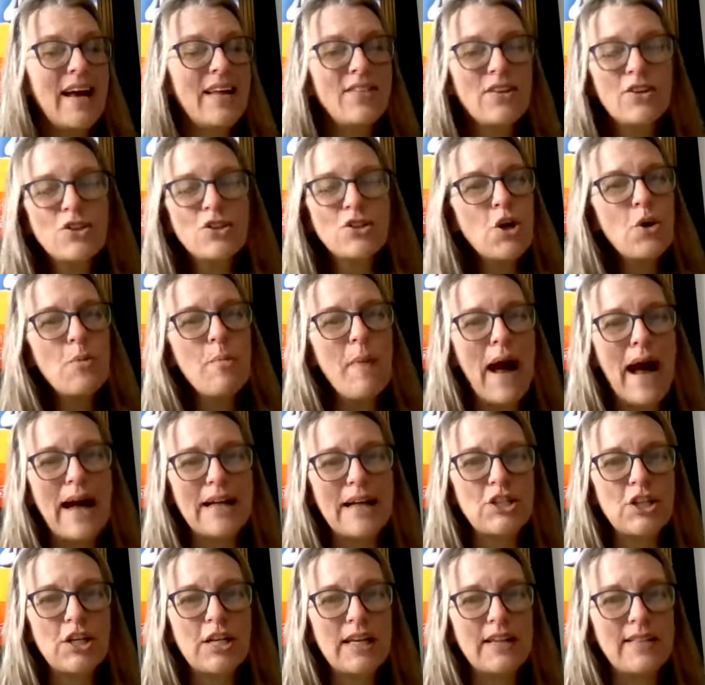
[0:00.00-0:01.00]
And there's no
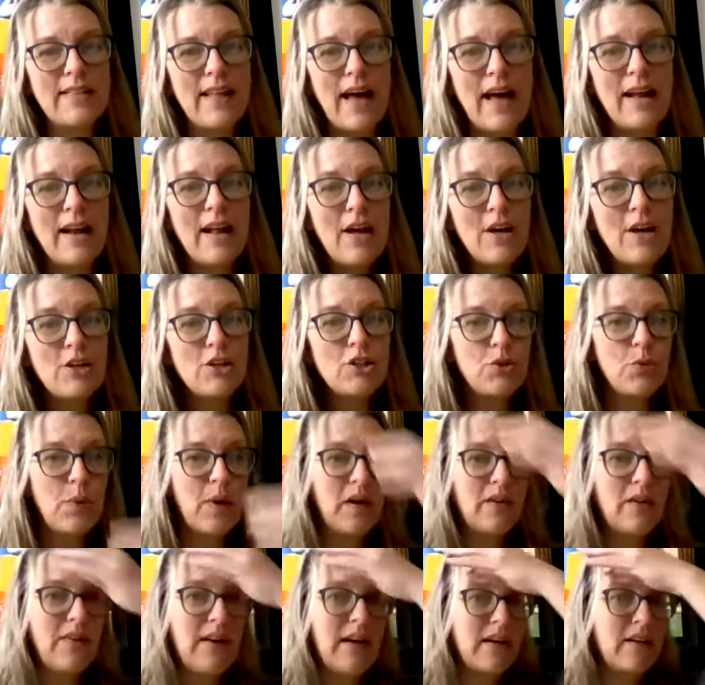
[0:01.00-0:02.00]
magic in that
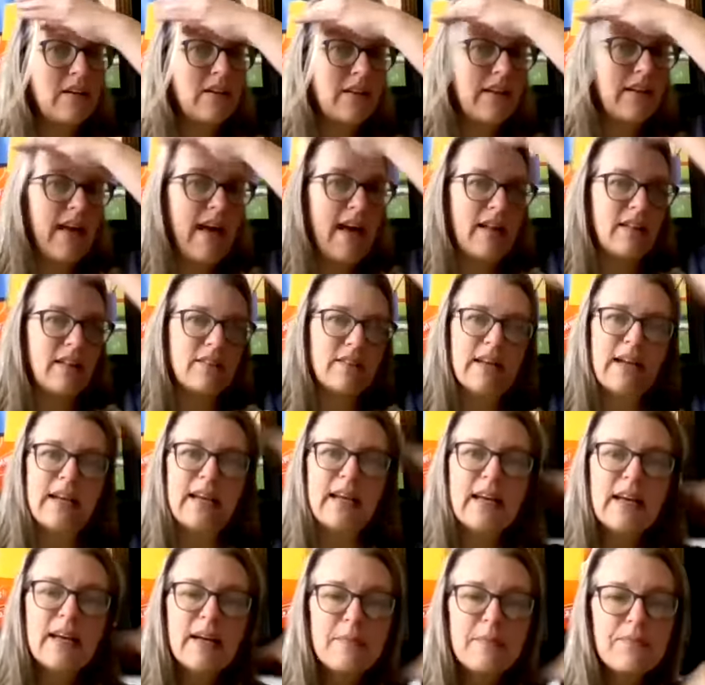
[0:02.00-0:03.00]
1,200
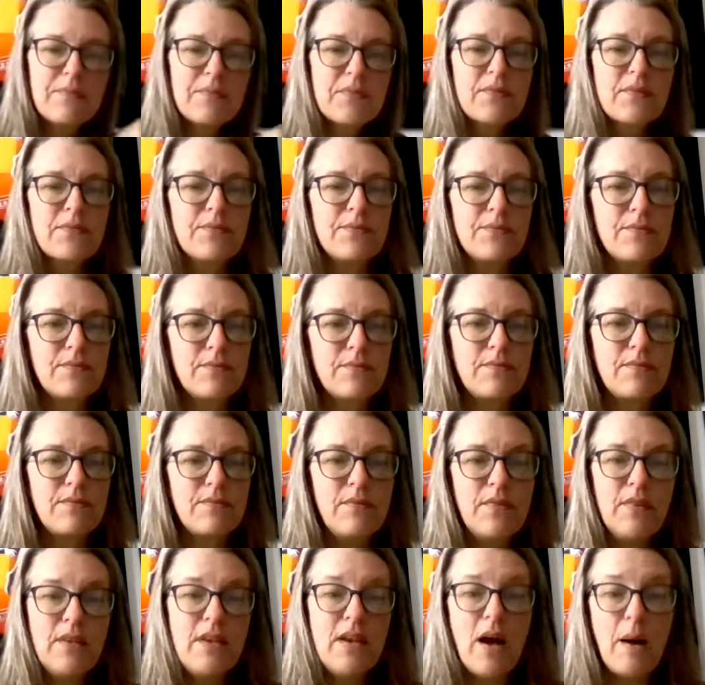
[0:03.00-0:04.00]
calorie
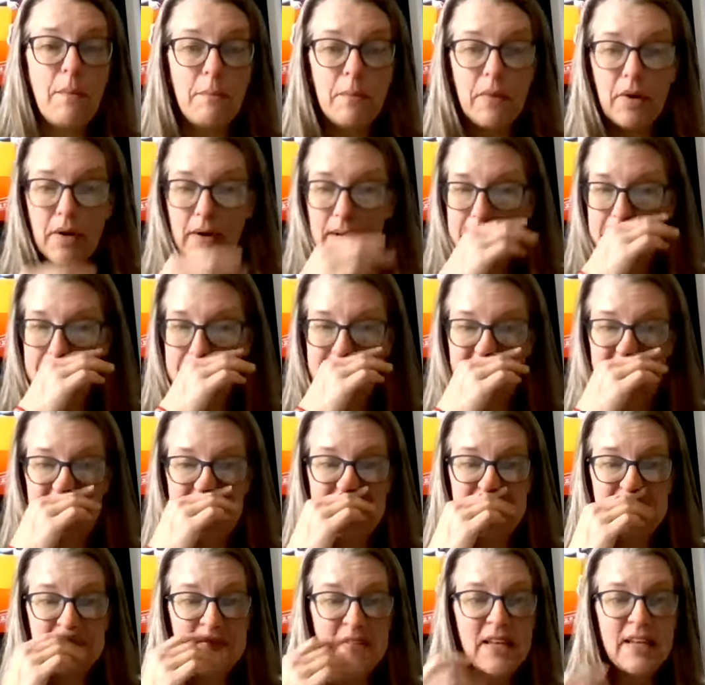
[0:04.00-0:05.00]
number
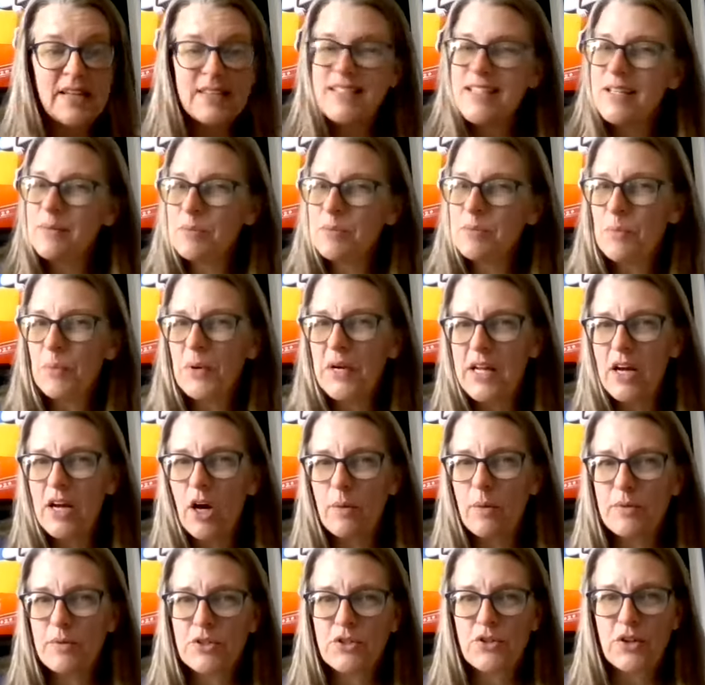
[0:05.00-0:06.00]
either. It seems pretty
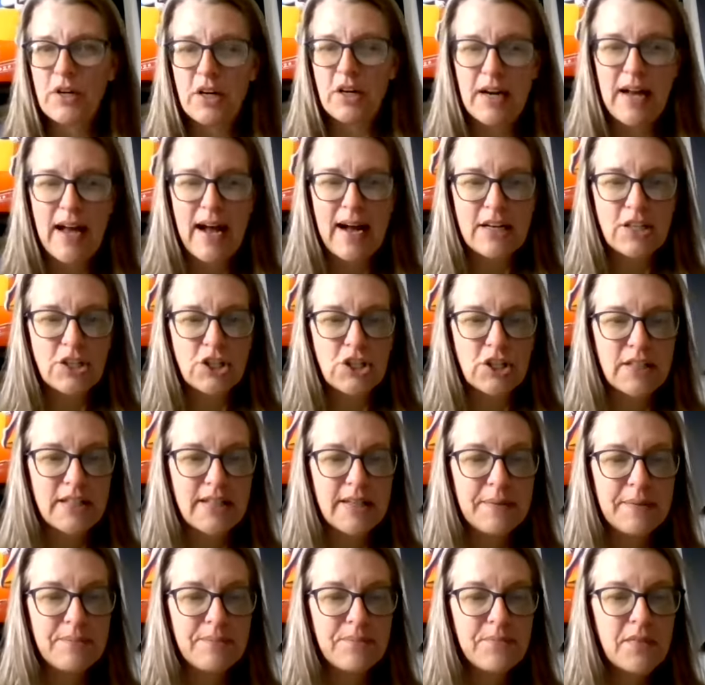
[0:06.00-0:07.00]
arbitrary,
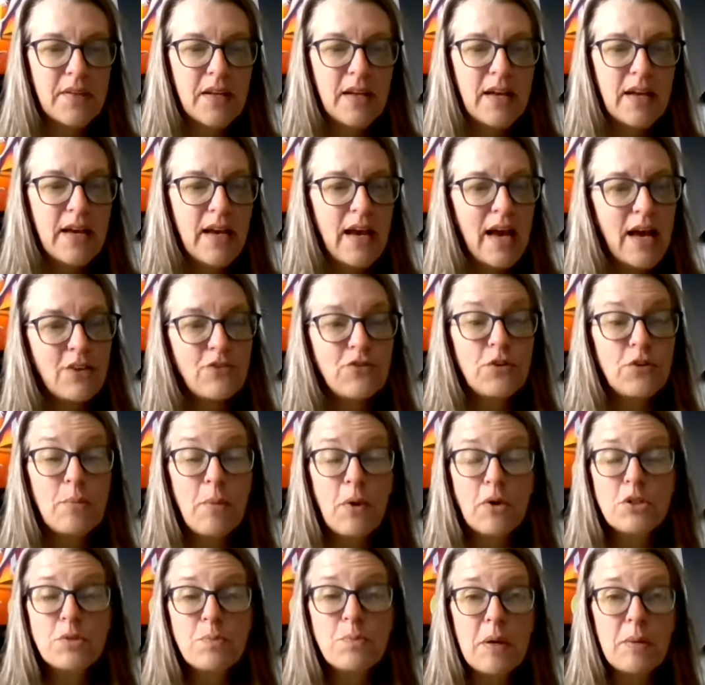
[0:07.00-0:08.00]
actually. And for
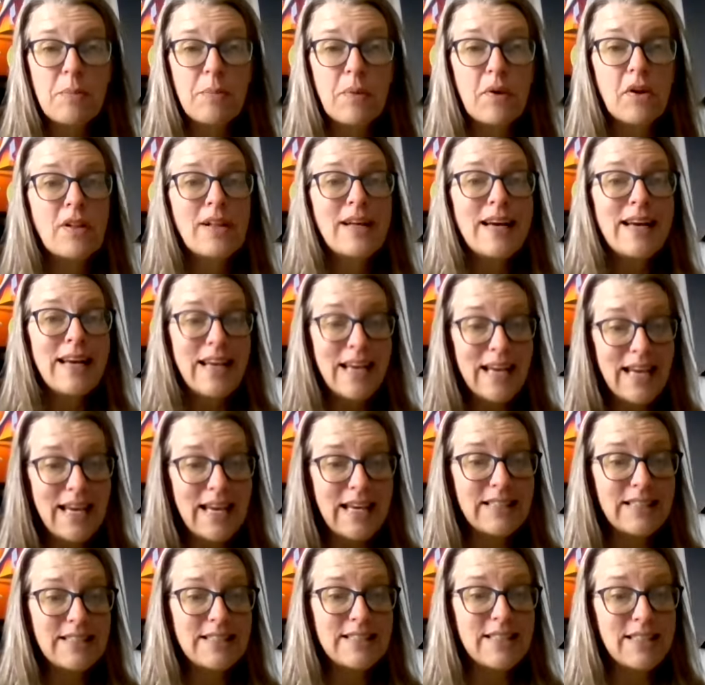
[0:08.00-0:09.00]
most people,
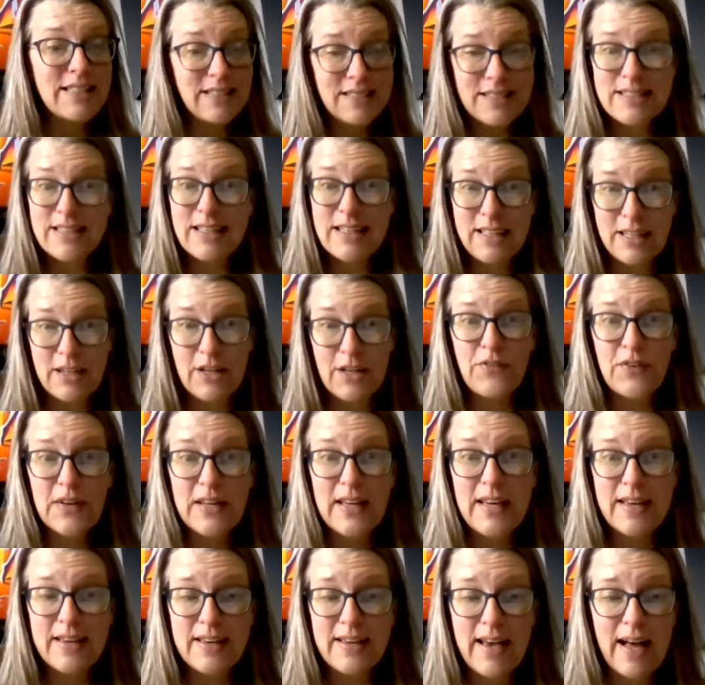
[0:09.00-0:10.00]
it's a
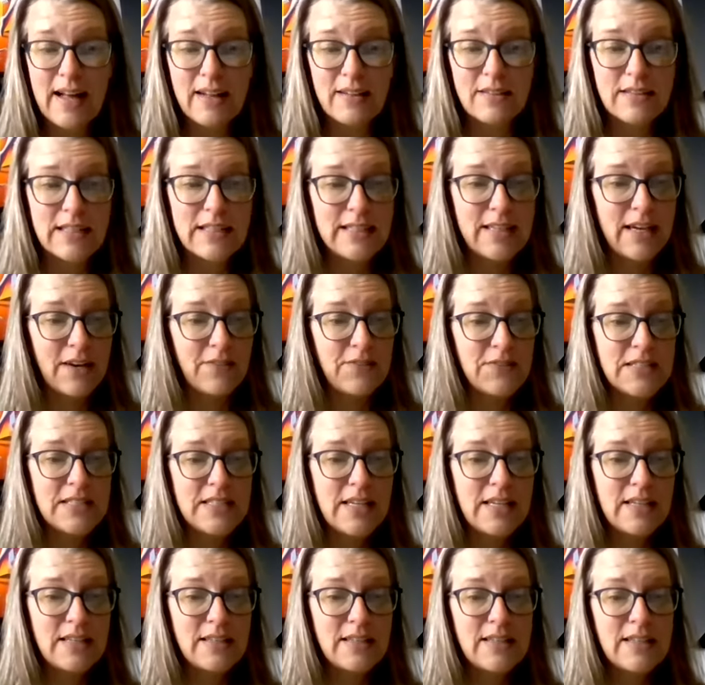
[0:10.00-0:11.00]
significant calorie
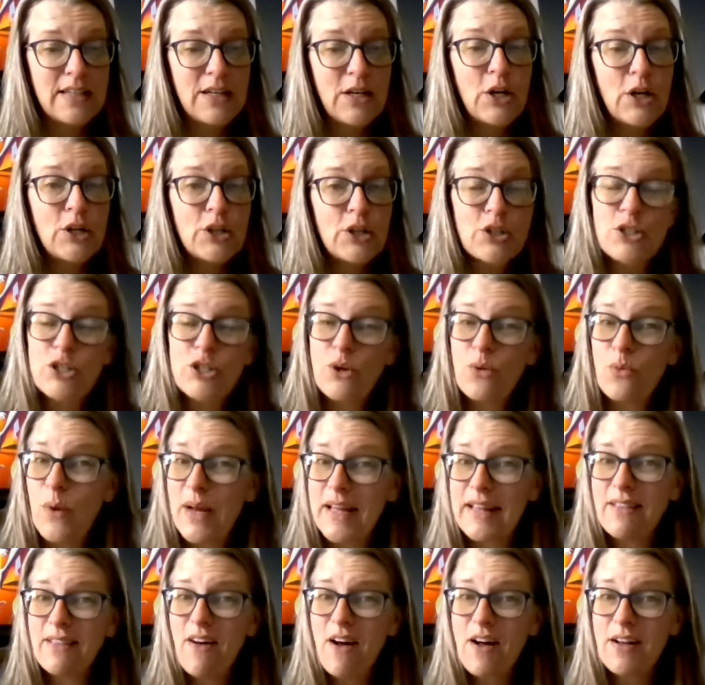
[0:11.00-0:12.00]
deficit, so
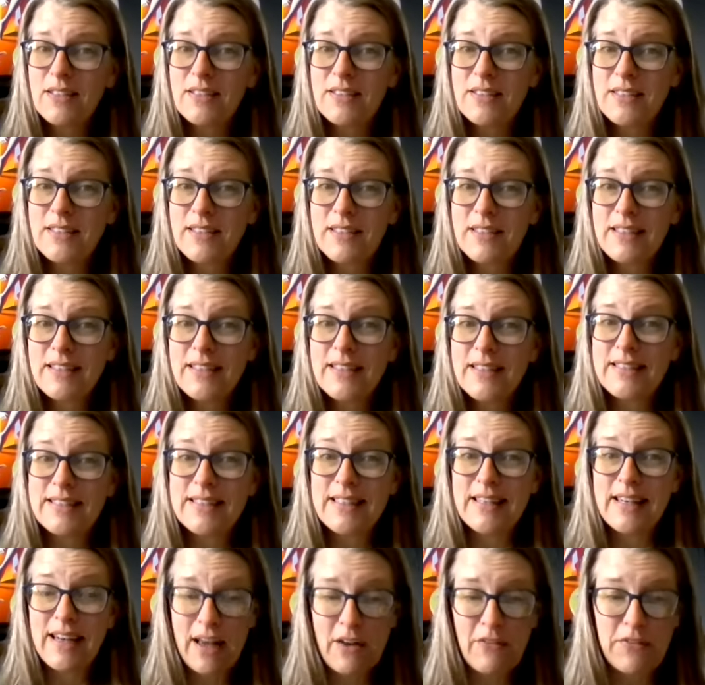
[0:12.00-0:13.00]
weight loss
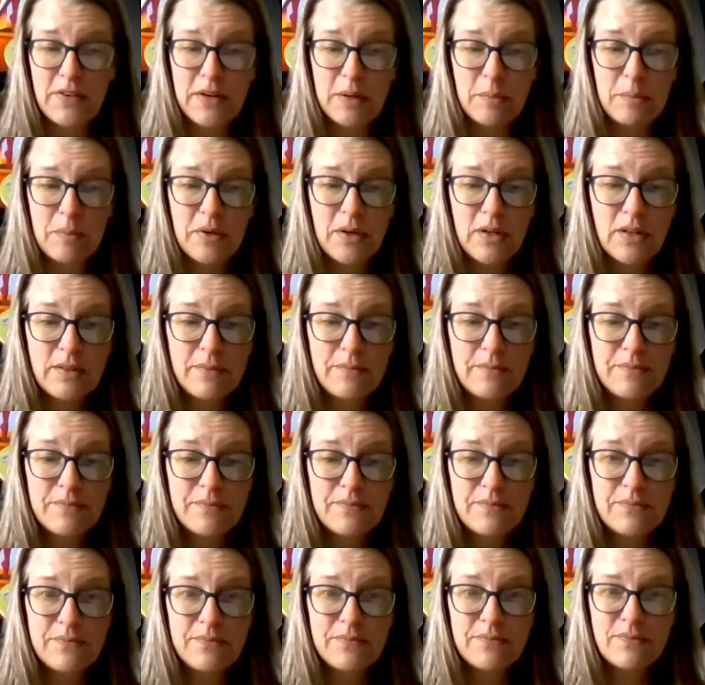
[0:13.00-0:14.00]
is inevitable,
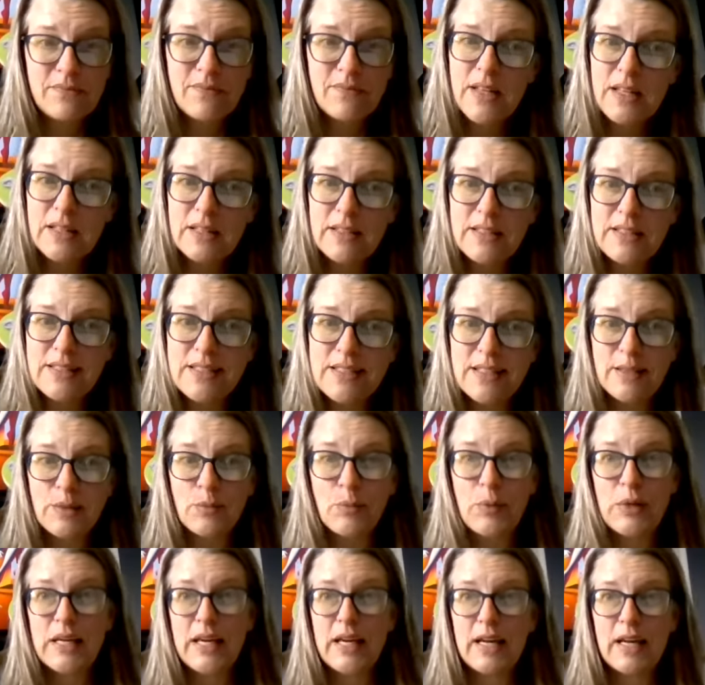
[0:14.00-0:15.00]
at least in
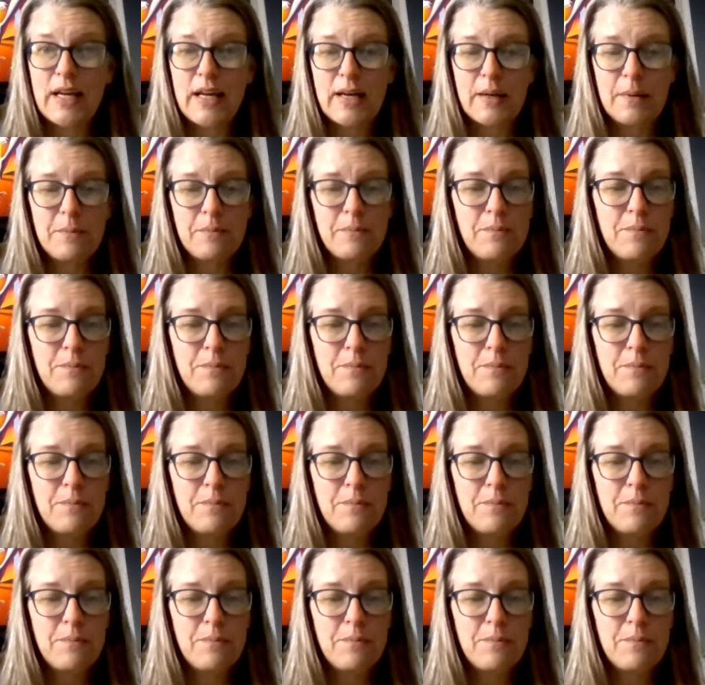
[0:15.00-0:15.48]
the beginning.